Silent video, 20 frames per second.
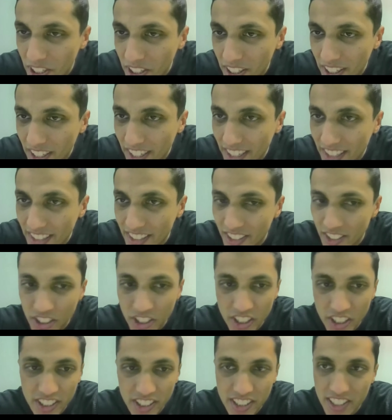I think it's
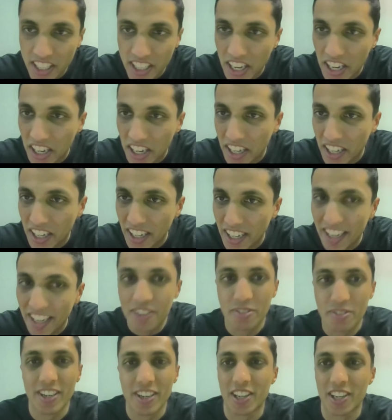just
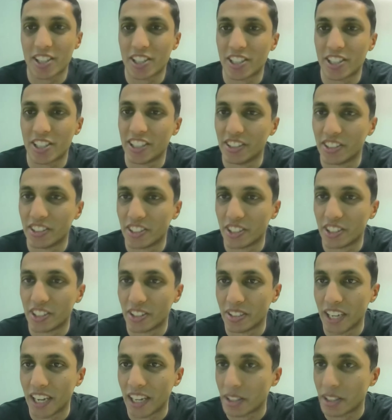introductions.
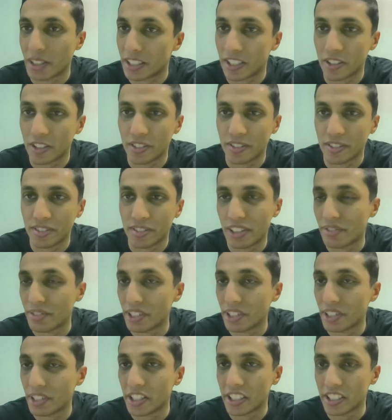So yeah, still feel
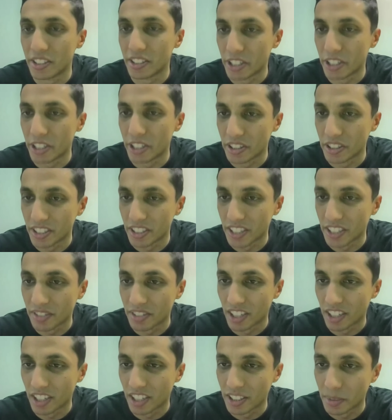free to introduce
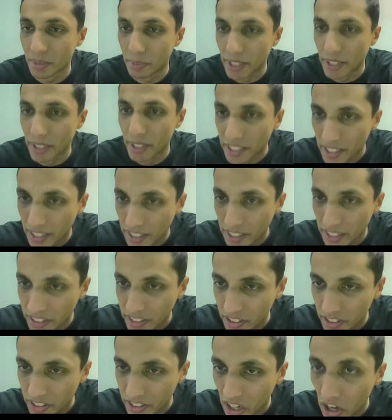yourselves to others. But
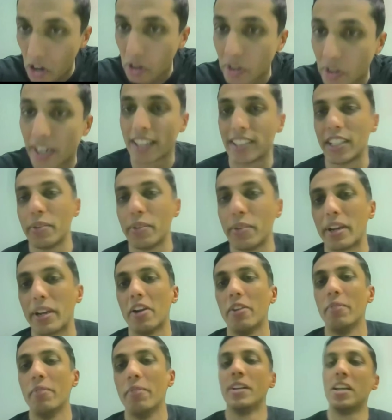oh yes, here
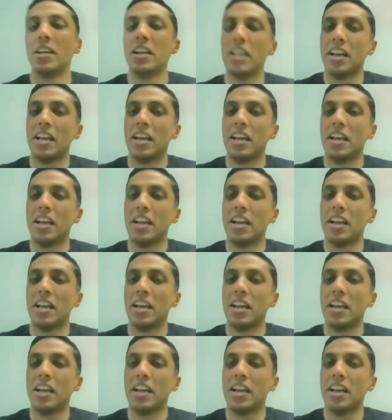we go.